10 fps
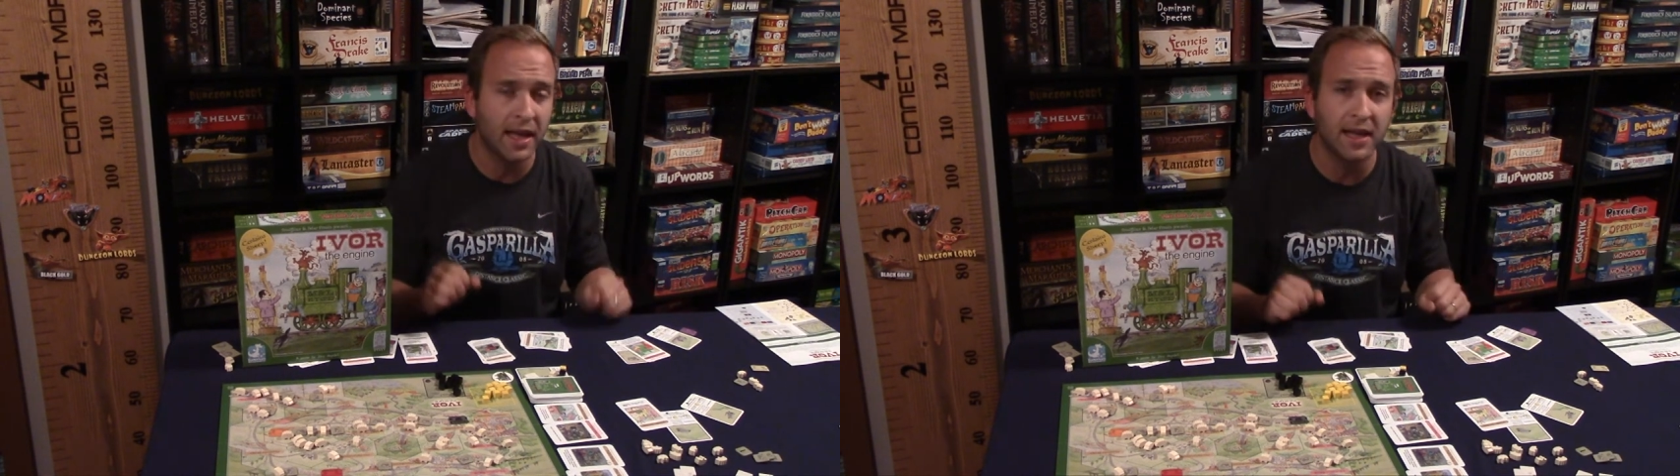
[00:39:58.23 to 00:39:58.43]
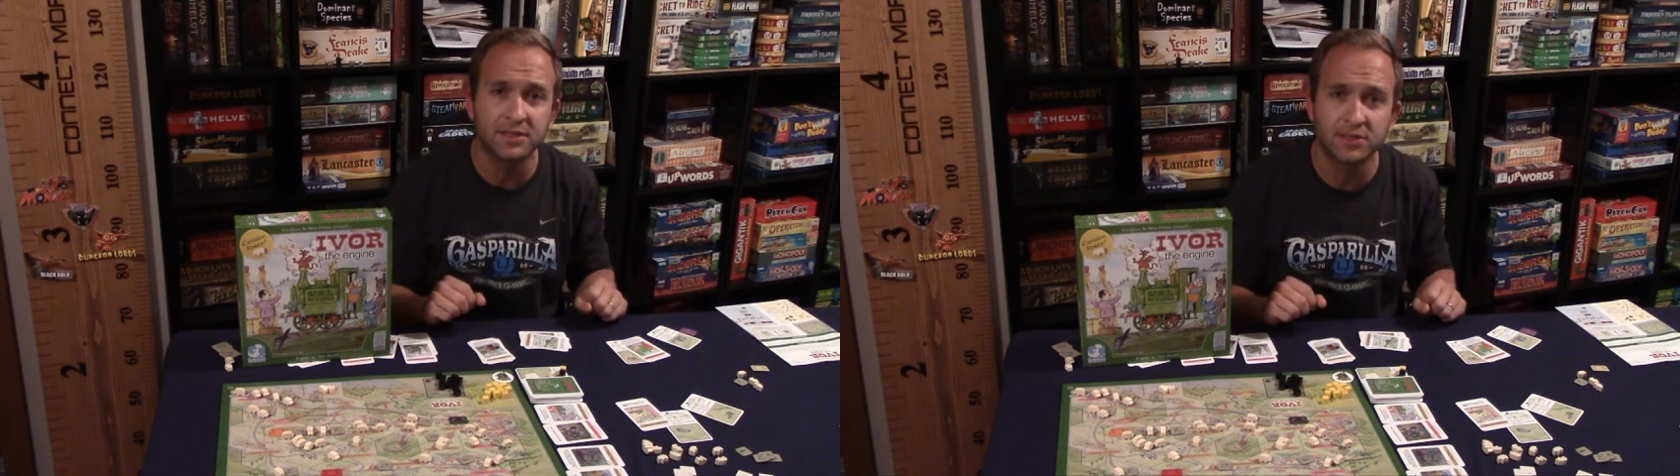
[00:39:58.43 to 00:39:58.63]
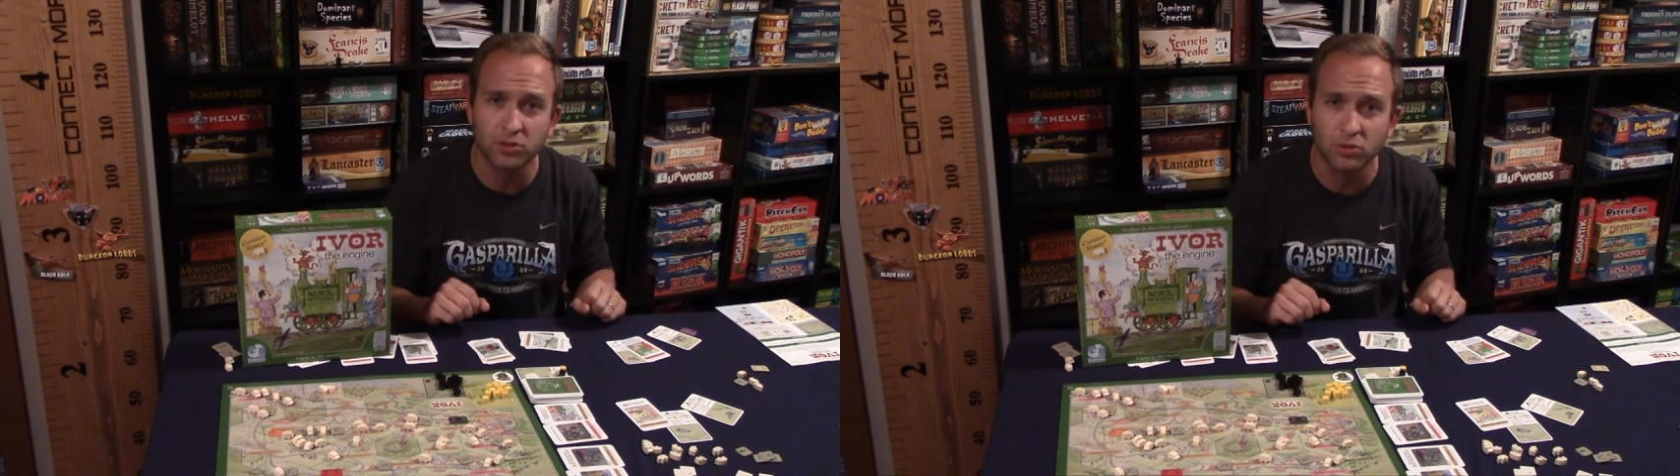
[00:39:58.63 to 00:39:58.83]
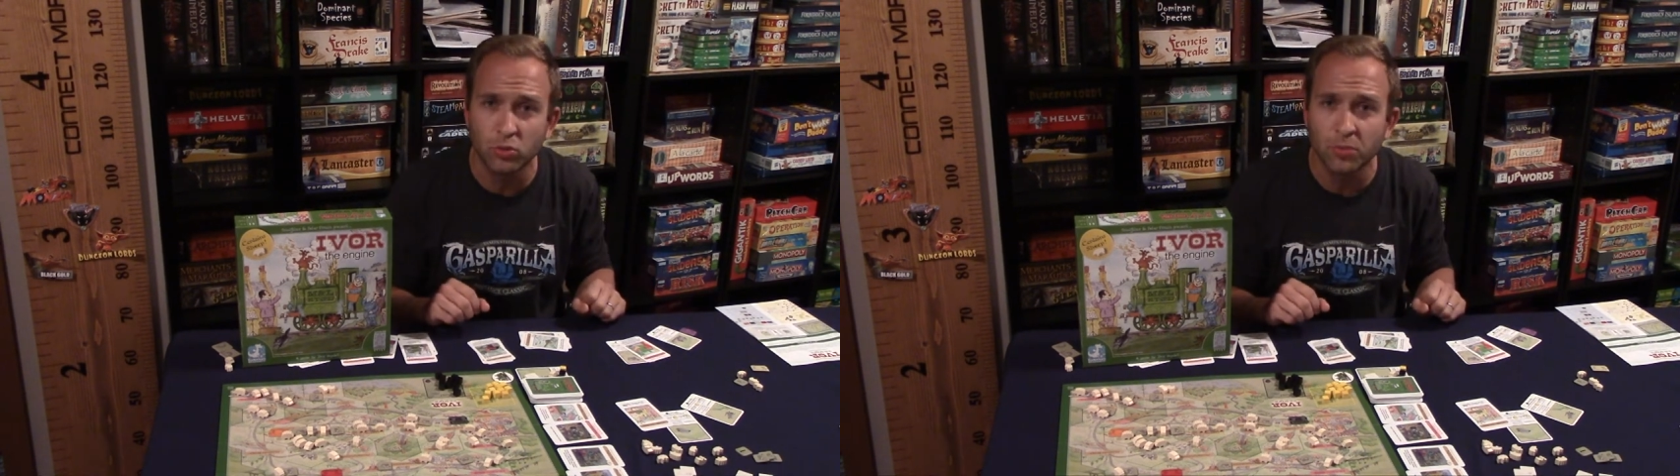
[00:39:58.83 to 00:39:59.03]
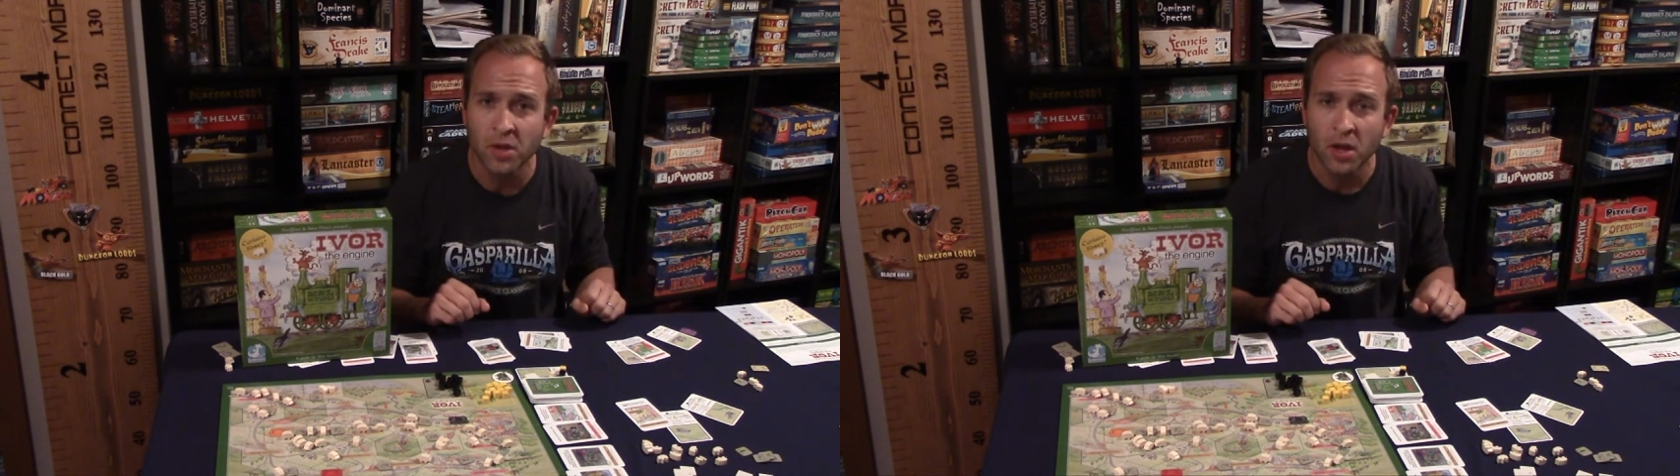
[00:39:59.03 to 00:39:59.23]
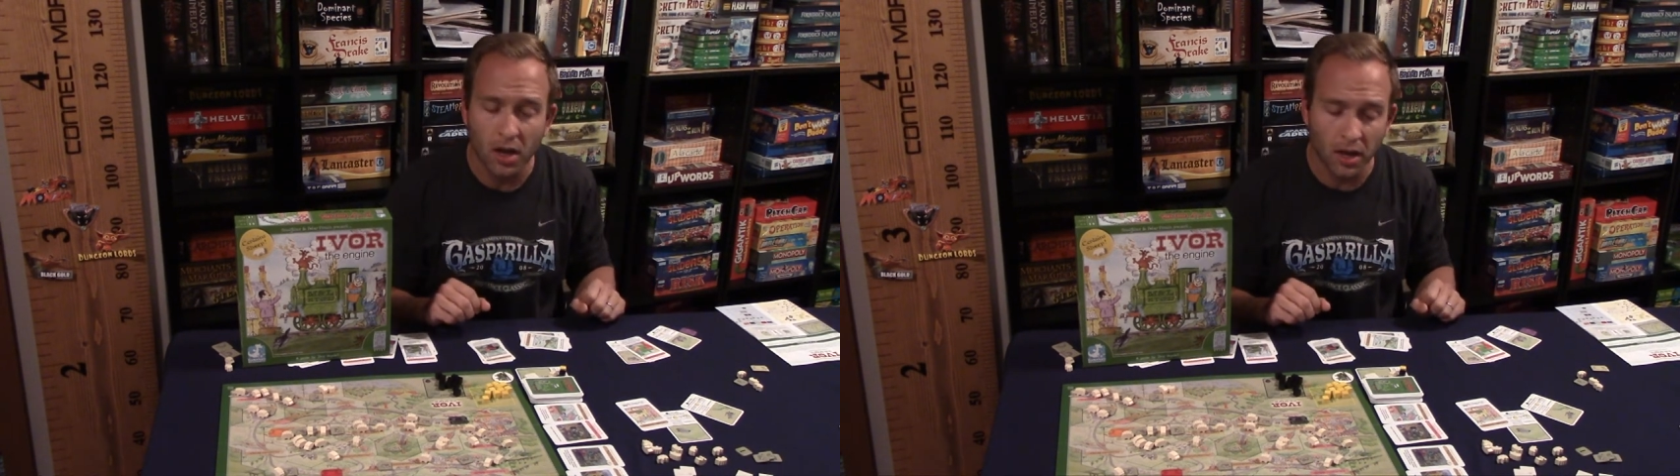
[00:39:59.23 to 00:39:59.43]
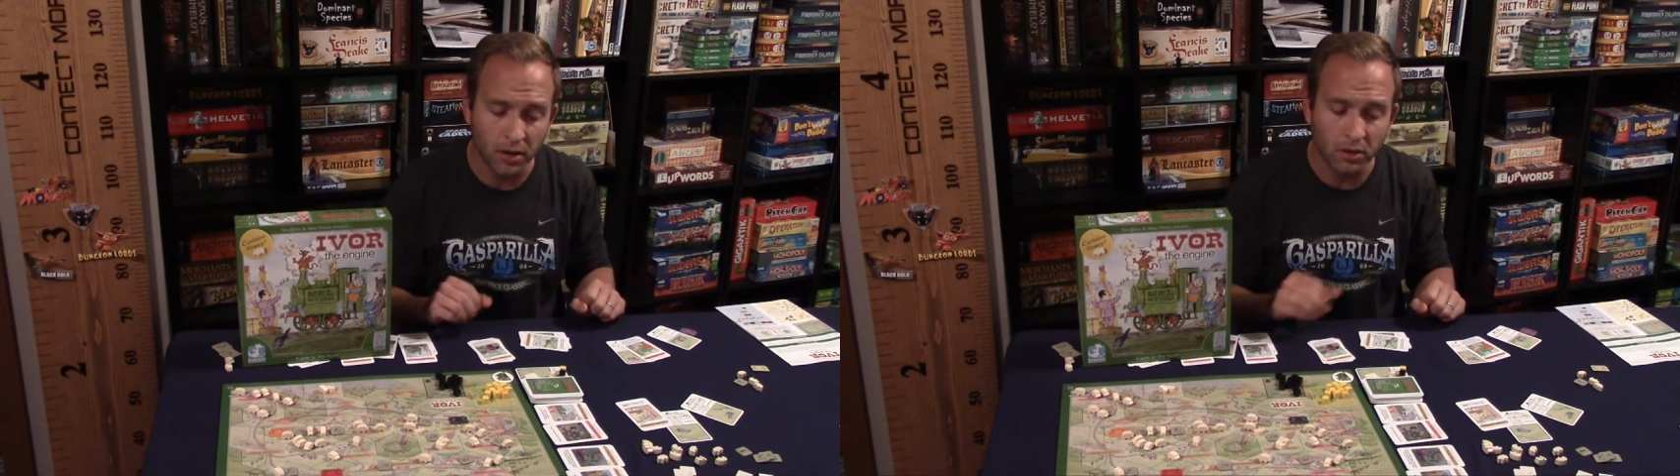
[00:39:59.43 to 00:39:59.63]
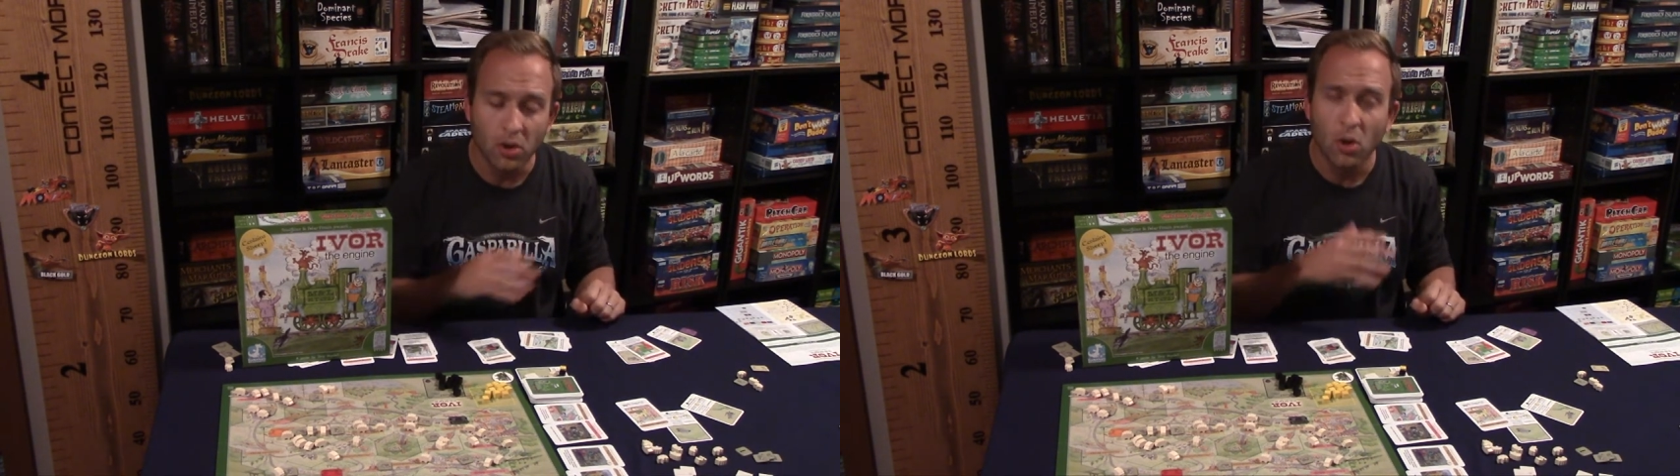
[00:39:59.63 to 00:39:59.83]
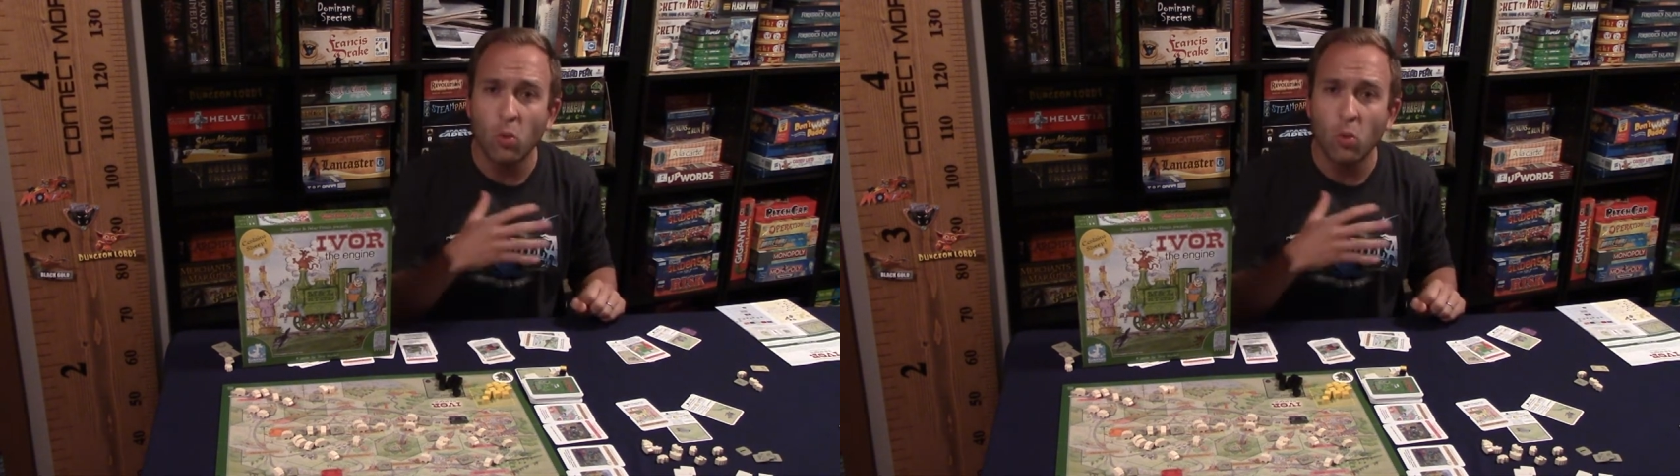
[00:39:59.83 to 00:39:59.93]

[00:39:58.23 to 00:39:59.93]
as to uh,